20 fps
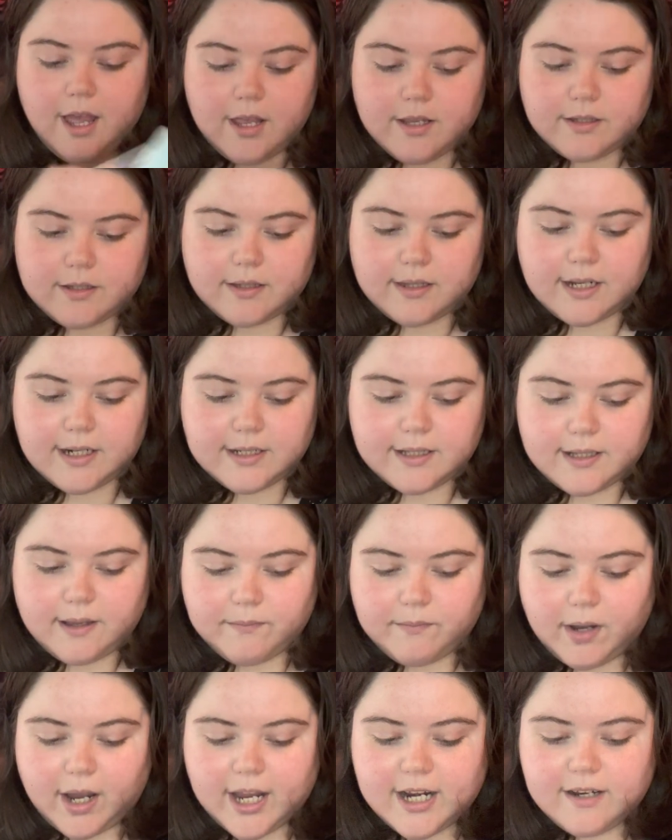So there's
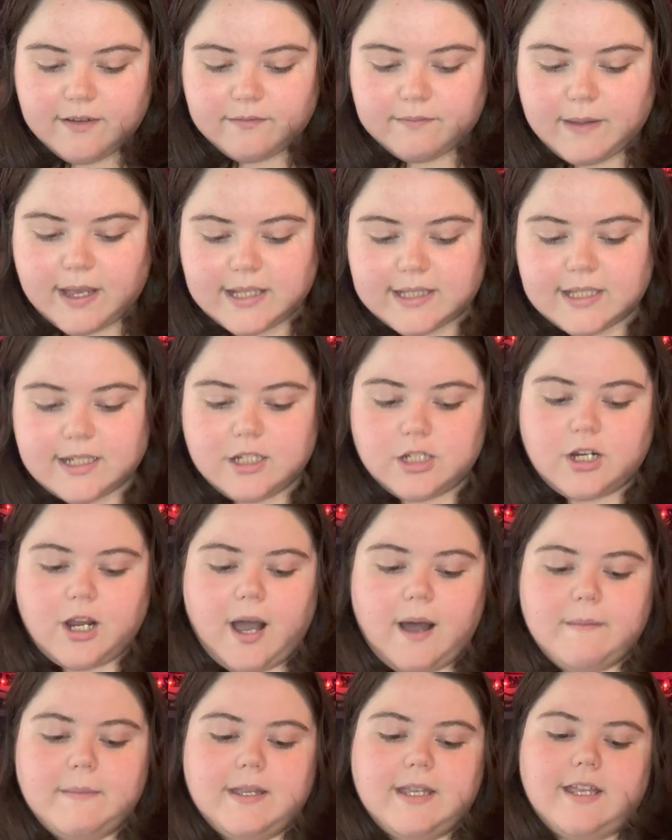some kind of message
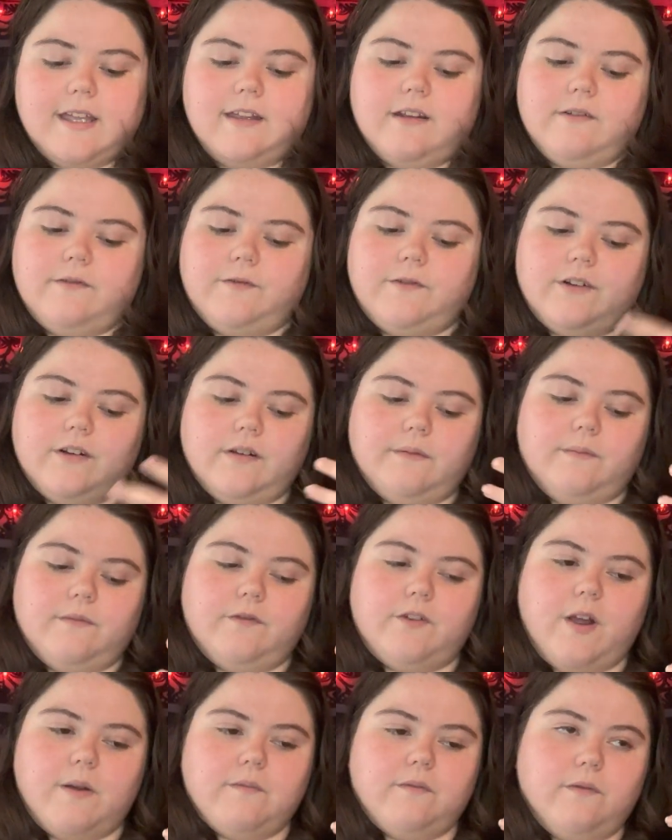coming in
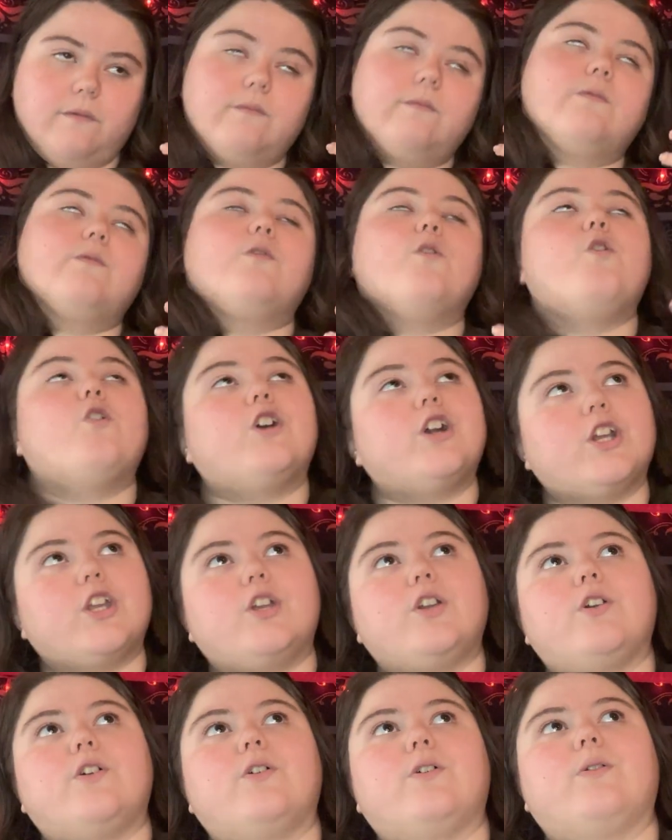for
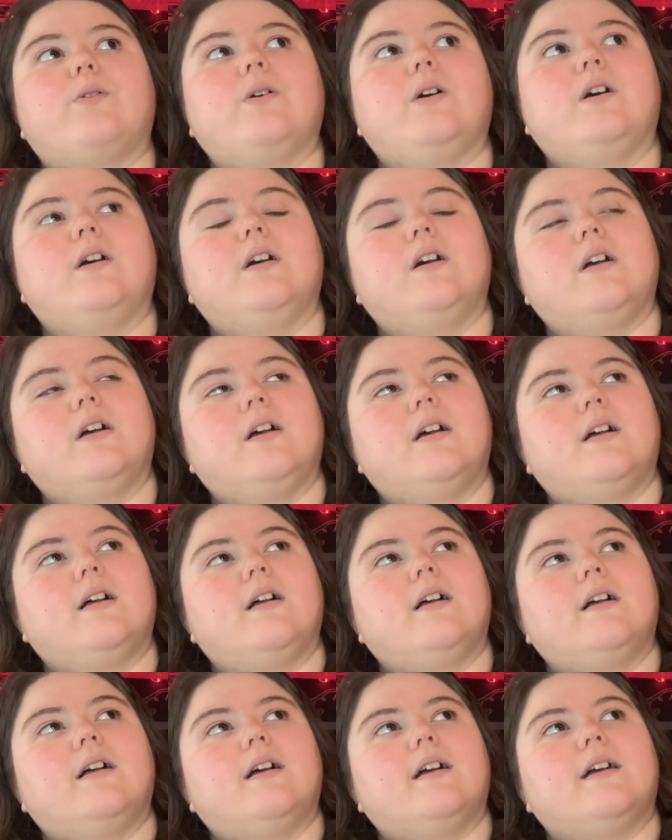you.
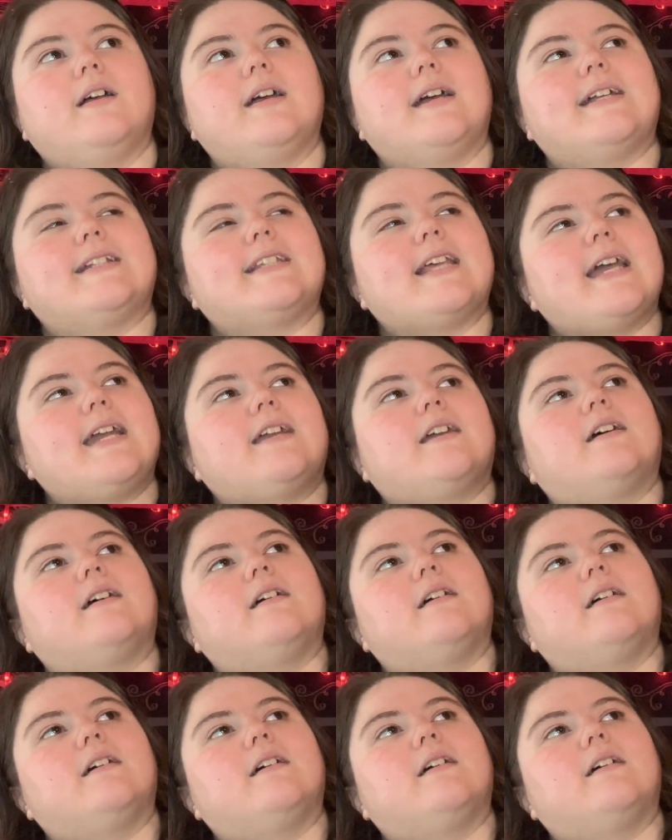It's like